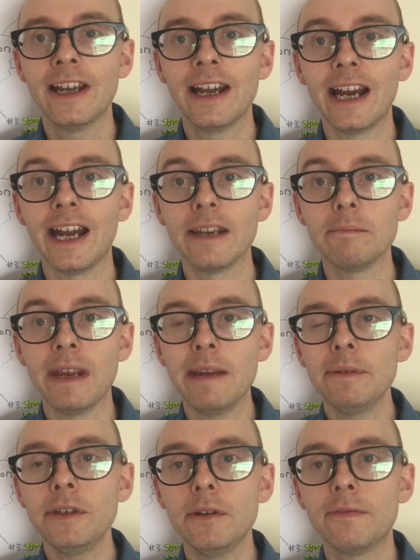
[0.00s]
and maybe
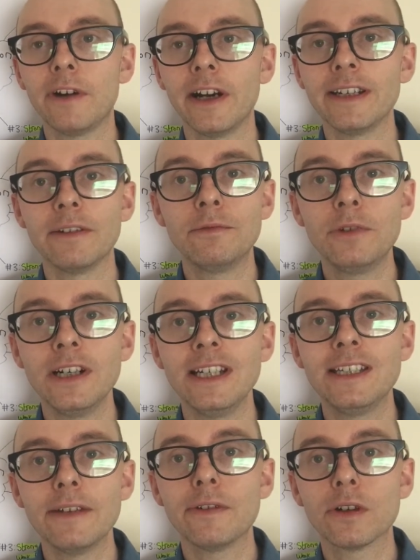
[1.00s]
you find it really
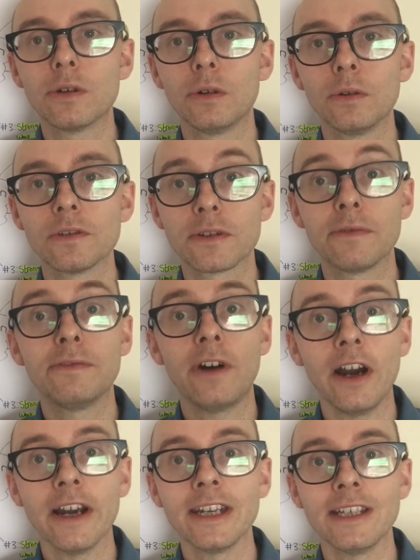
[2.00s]
difficult to
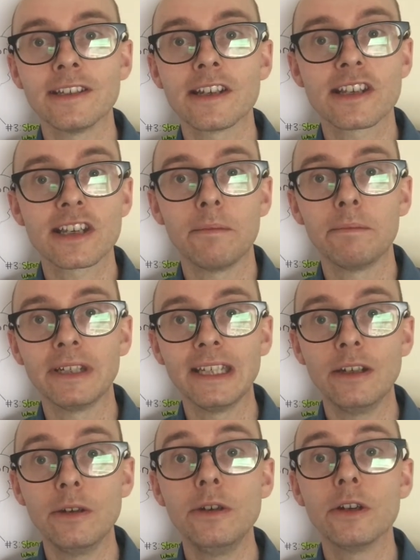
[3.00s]
find somebody
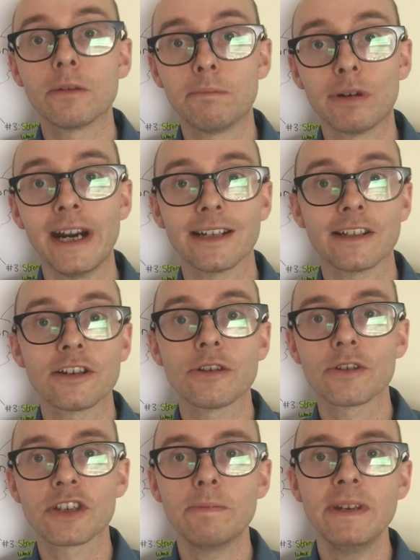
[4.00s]
who you can practice your
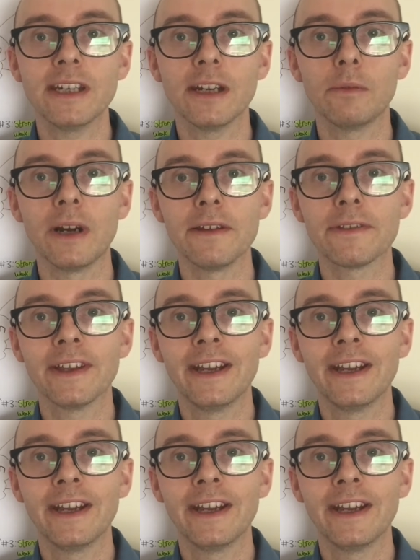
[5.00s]
speaking with.